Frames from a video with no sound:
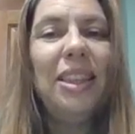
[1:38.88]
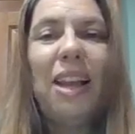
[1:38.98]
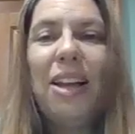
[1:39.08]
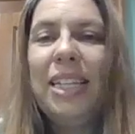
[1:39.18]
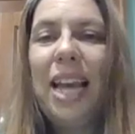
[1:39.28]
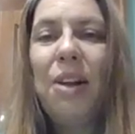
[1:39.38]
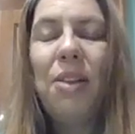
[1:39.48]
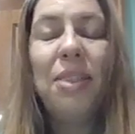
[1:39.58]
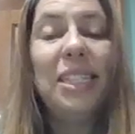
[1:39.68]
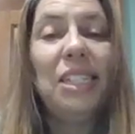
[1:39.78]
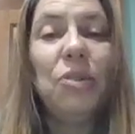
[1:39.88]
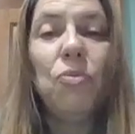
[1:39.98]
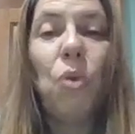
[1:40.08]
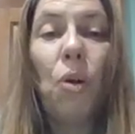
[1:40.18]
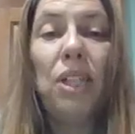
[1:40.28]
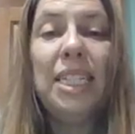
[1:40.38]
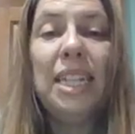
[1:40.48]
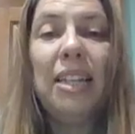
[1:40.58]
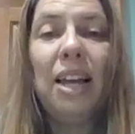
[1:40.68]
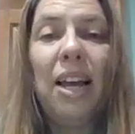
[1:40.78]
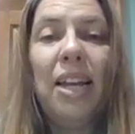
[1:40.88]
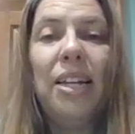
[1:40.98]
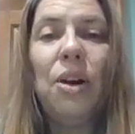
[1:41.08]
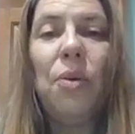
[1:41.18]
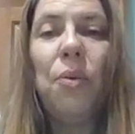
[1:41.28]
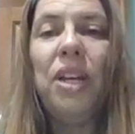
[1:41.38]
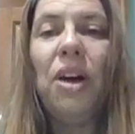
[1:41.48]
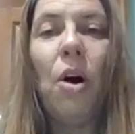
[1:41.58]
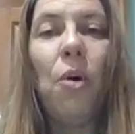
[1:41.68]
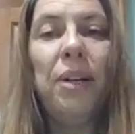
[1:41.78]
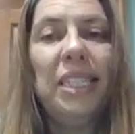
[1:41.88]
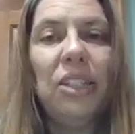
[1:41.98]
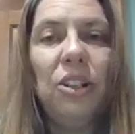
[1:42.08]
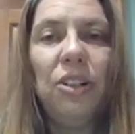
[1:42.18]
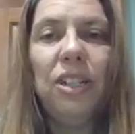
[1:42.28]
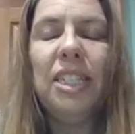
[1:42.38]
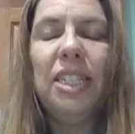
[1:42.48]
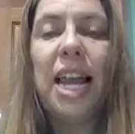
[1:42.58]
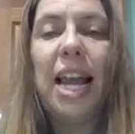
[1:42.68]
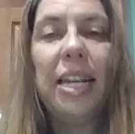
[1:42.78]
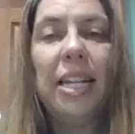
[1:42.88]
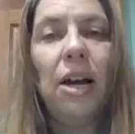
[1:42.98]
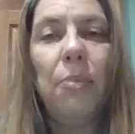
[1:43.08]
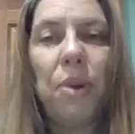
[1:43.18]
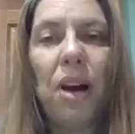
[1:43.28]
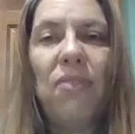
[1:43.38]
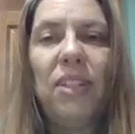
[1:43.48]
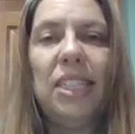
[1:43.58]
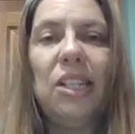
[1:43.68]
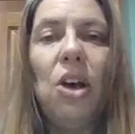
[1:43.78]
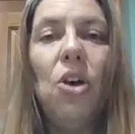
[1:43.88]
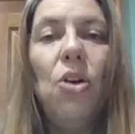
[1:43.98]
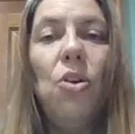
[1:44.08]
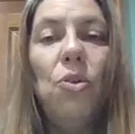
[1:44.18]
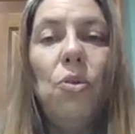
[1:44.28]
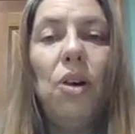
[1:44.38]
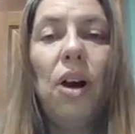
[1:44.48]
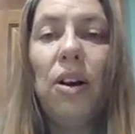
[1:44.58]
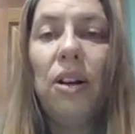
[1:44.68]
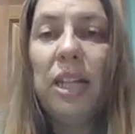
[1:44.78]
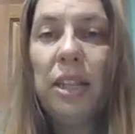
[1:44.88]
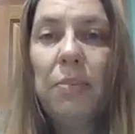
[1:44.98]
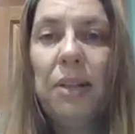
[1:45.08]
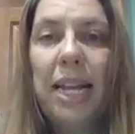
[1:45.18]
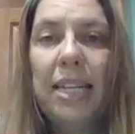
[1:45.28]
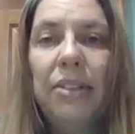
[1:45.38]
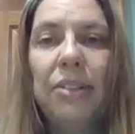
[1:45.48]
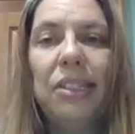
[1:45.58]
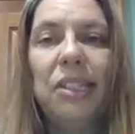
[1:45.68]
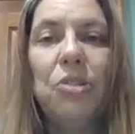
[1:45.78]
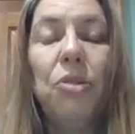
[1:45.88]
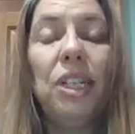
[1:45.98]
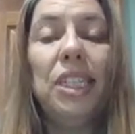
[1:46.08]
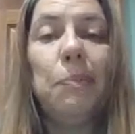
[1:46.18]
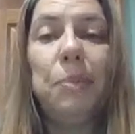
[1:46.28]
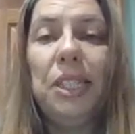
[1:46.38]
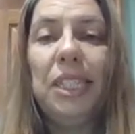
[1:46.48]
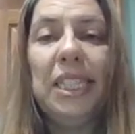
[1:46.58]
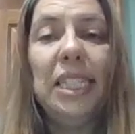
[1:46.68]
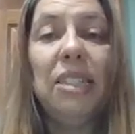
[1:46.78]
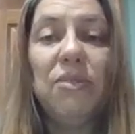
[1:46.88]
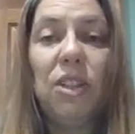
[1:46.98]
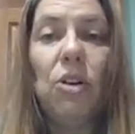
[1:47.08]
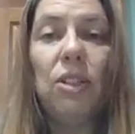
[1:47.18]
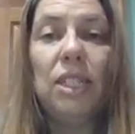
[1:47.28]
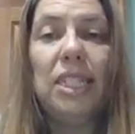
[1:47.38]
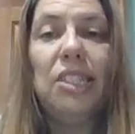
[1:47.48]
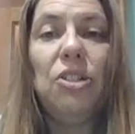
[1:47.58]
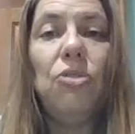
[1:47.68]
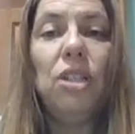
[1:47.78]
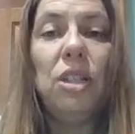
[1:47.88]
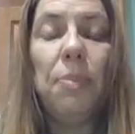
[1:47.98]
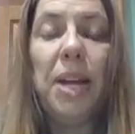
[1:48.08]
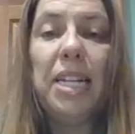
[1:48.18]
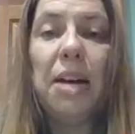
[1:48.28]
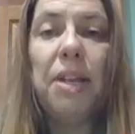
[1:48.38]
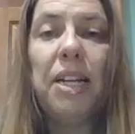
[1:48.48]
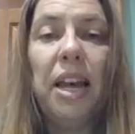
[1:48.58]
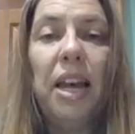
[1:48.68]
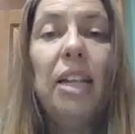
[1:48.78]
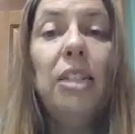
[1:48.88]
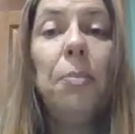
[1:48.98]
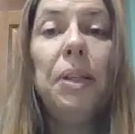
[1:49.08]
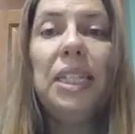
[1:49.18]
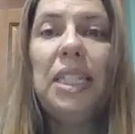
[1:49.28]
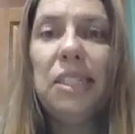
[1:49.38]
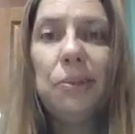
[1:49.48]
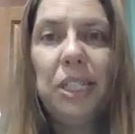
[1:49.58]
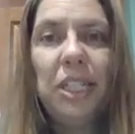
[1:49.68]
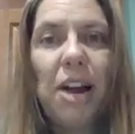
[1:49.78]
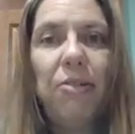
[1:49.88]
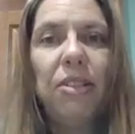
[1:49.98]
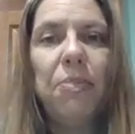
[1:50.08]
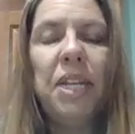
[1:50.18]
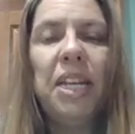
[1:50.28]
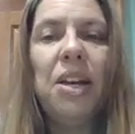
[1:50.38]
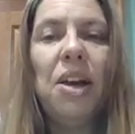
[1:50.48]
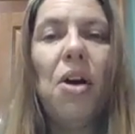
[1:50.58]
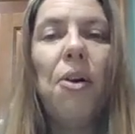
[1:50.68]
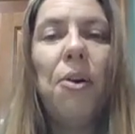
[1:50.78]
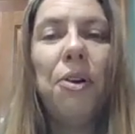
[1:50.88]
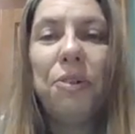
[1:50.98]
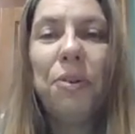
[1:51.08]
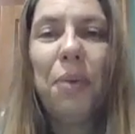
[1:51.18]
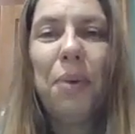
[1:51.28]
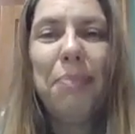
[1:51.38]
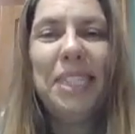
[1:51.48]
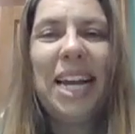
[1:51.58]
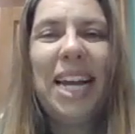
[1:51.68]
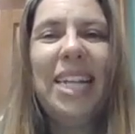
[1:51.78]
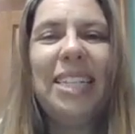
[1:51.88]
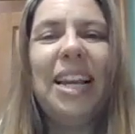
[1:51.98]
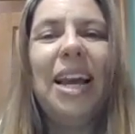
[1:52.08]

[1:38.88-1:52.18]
Again, this is a rolling deadline. We always encourage any nonprofits who are in the Black Hills who are experiencing difficulties due to the pandemic to please reach out to me or go to our website